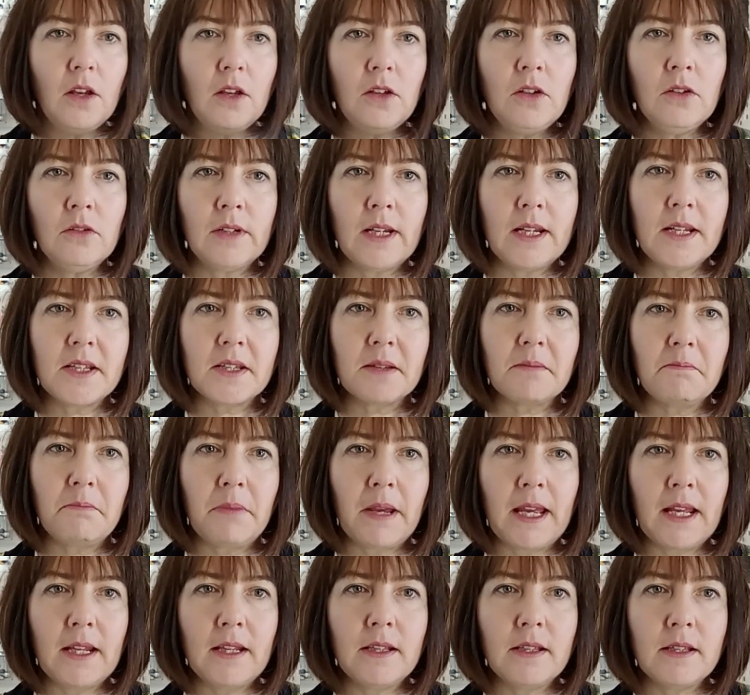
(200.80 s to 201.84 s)
You'll need some
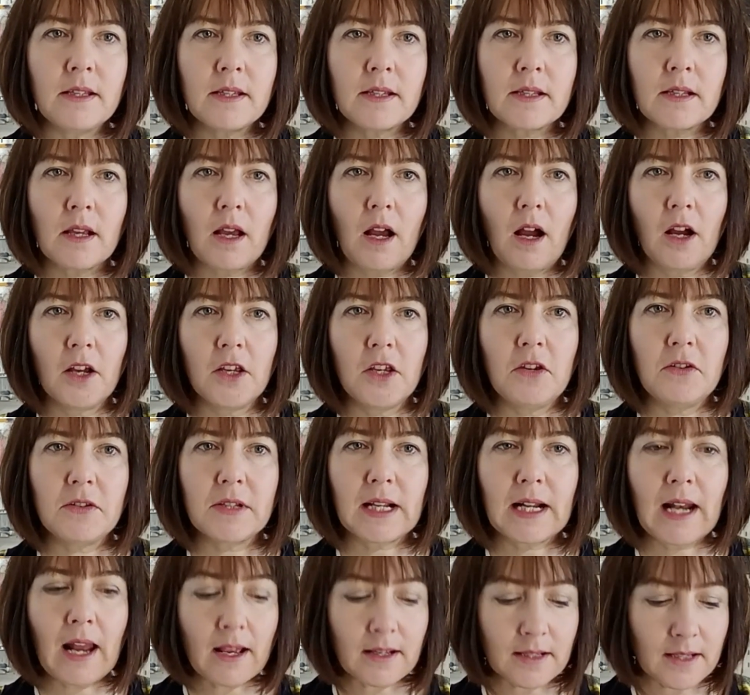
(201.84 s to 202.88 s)
pins. I use
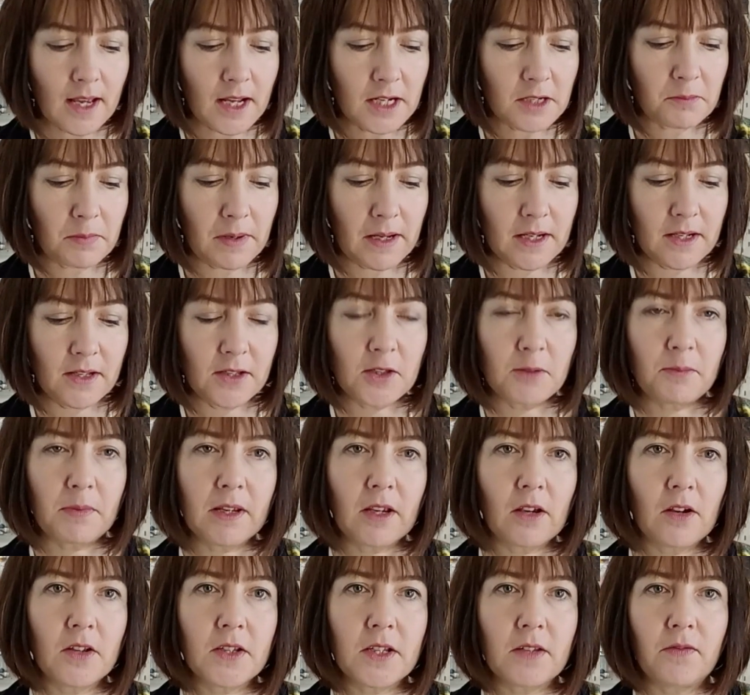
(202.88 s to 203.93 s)
glass head pins
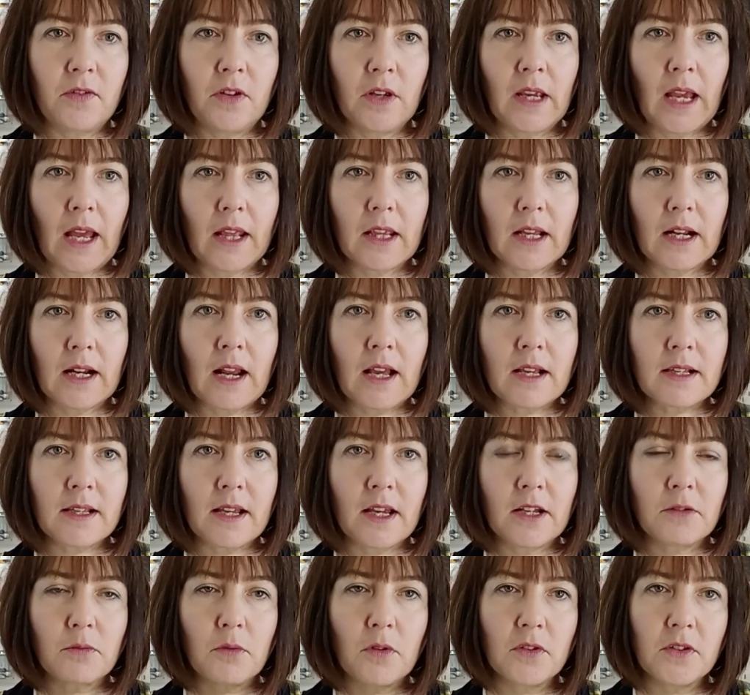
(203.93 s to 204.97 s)
because if you get the glass
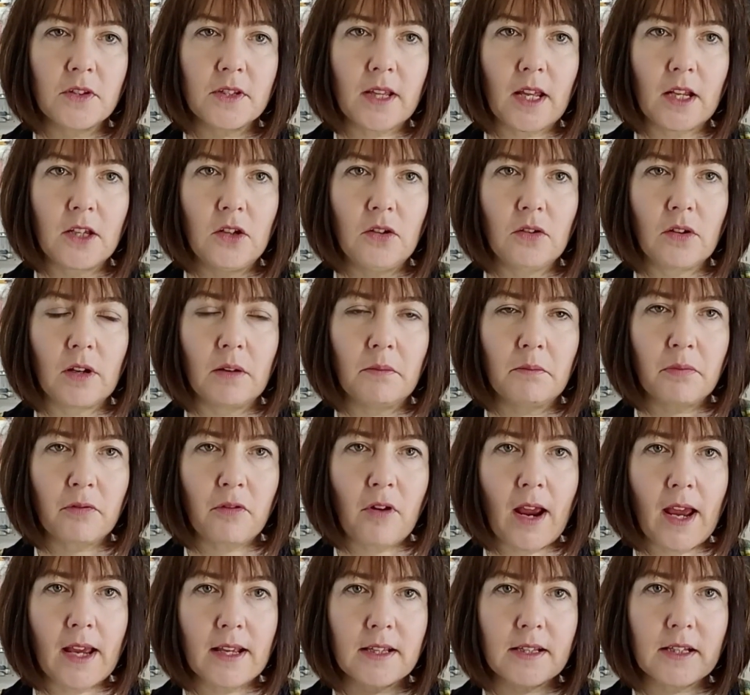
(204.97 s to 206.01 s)
head ones, then you can
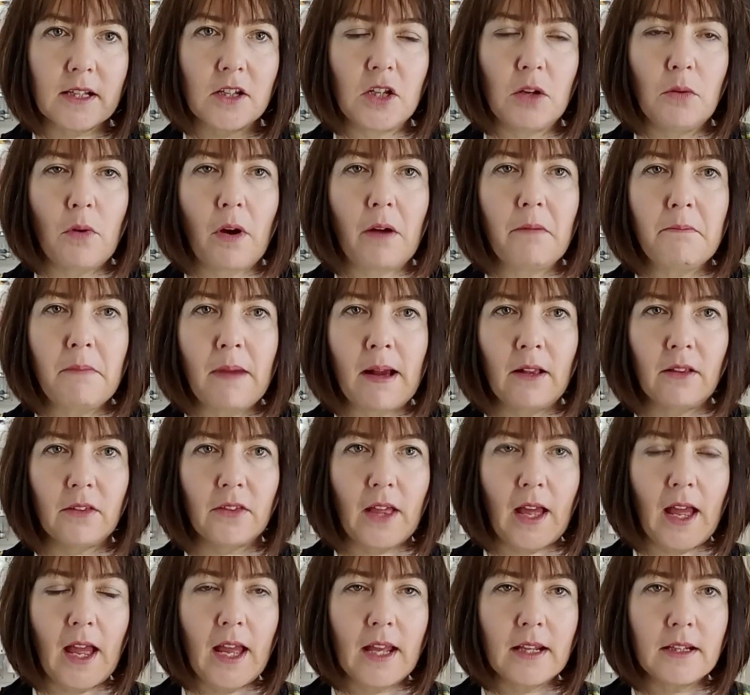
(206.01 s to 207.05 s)
press and you won't melt
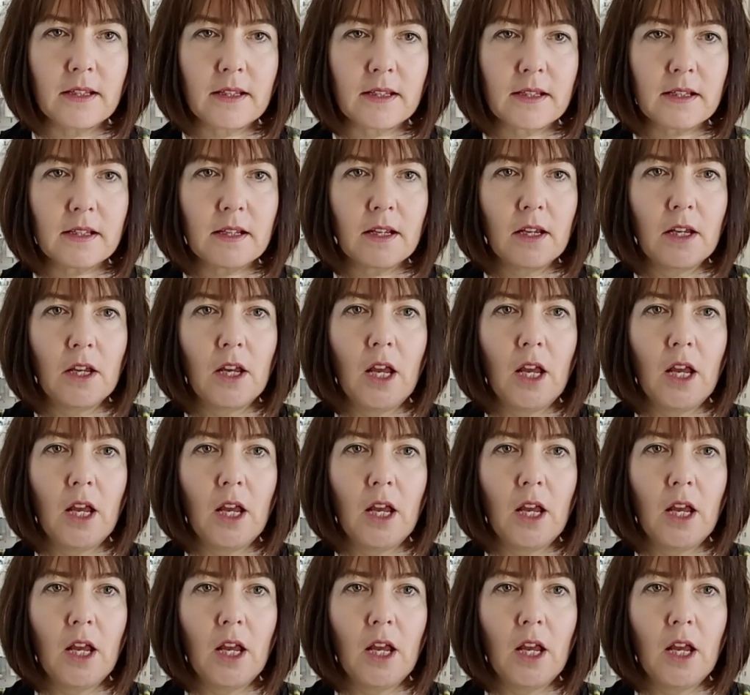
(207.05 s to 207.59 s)
the heads.